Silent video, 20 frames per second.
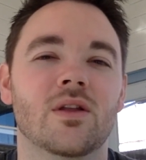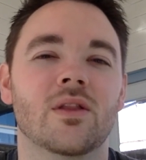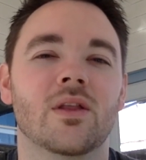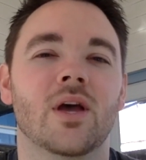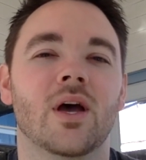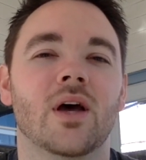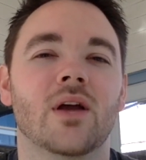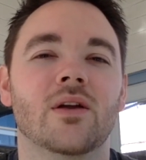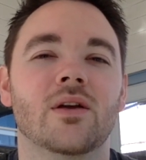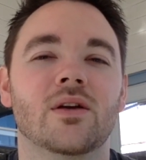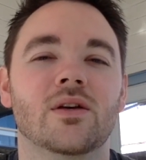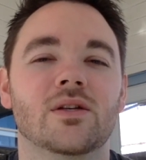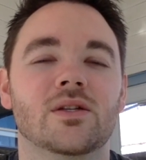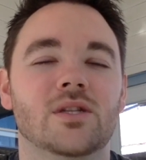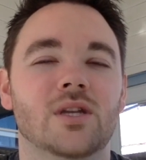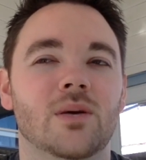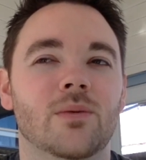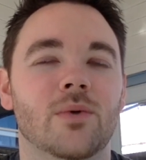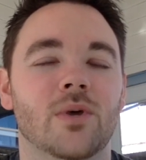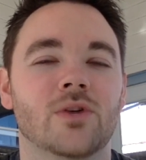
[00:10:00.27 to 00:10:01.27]
that
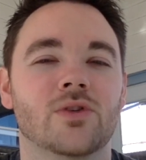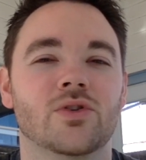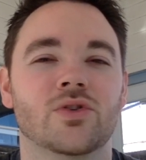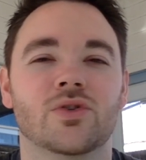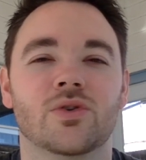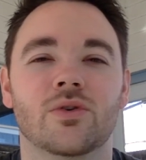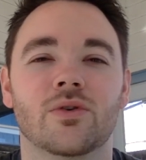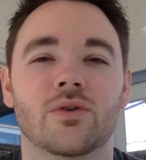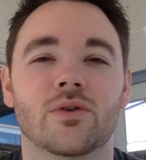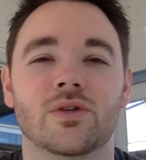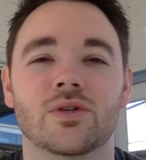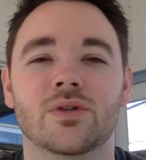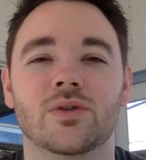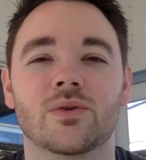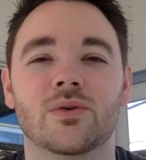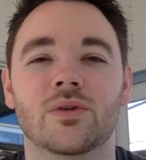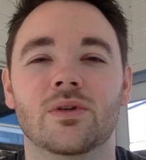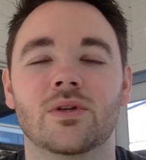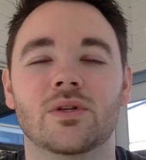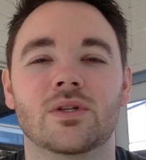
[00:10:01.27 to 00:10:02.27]
stabilize your shoulder as you're
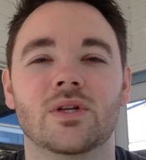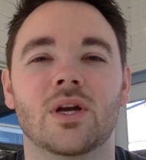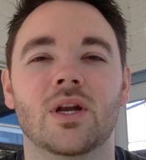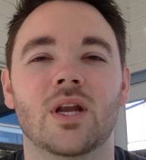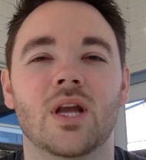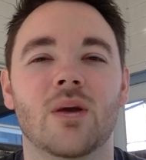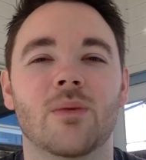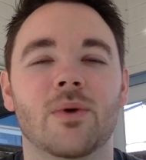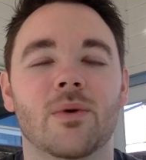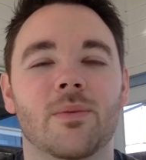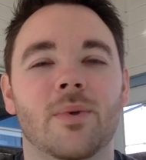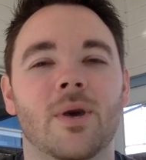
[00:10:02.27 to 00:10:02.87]
doing these dynamic,